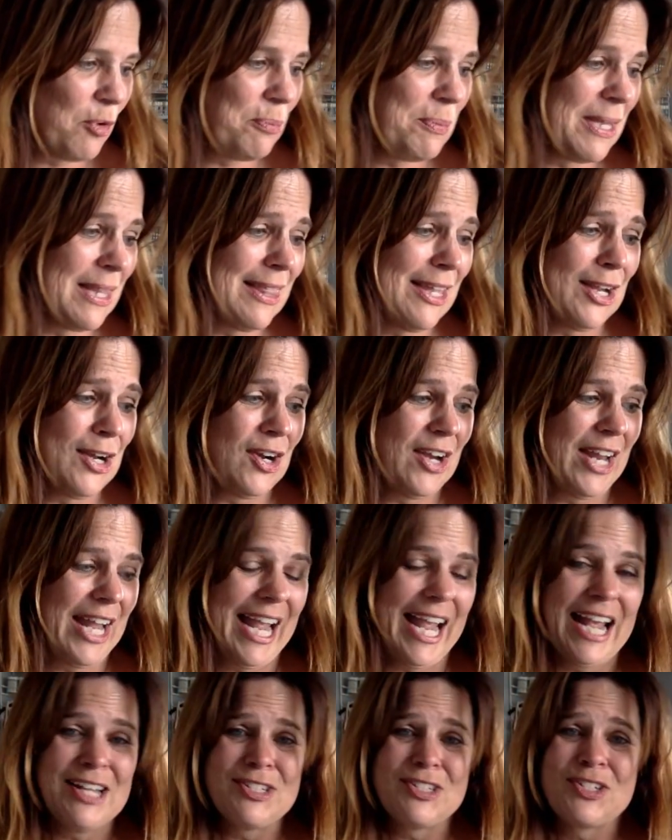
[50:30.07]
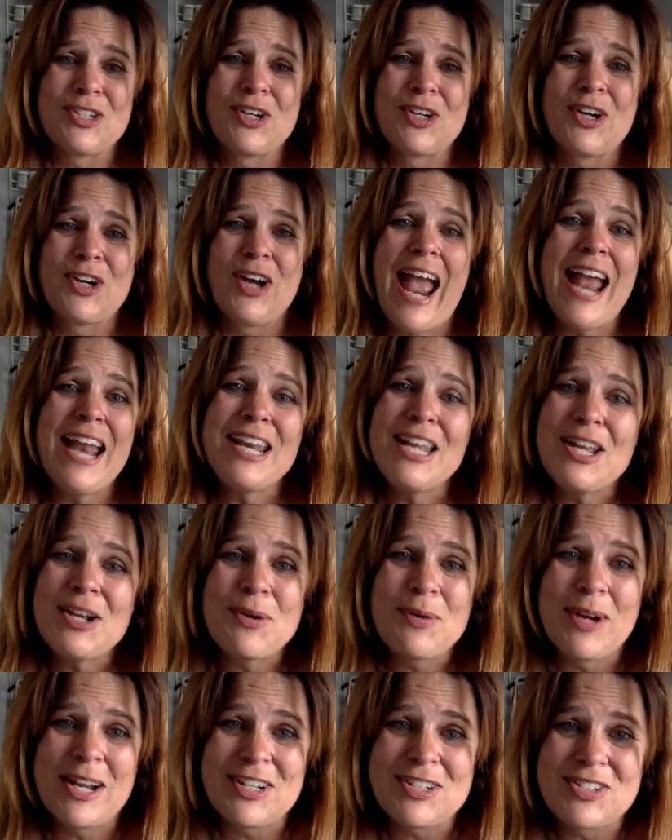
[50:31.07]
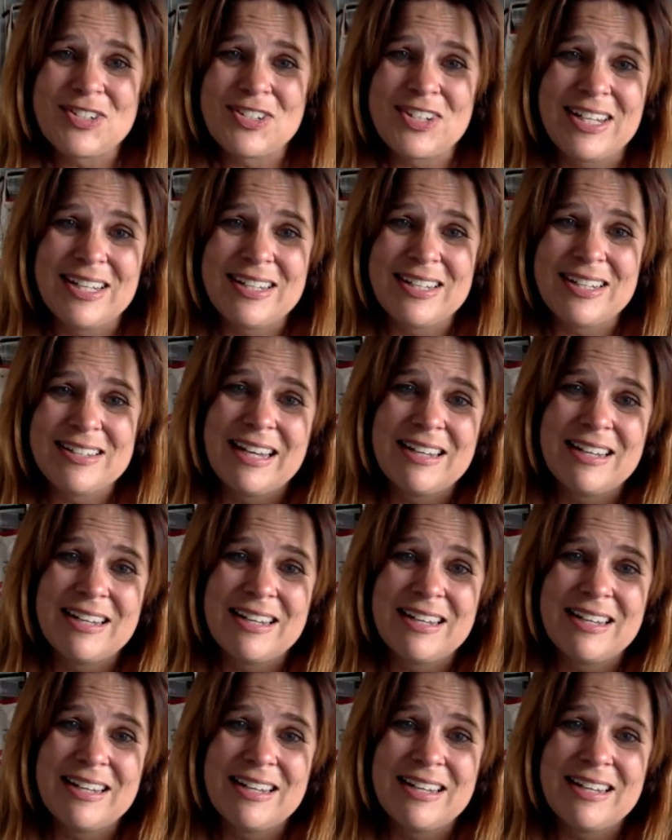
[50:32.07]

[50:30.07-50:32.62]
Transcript: will be there to answer any questions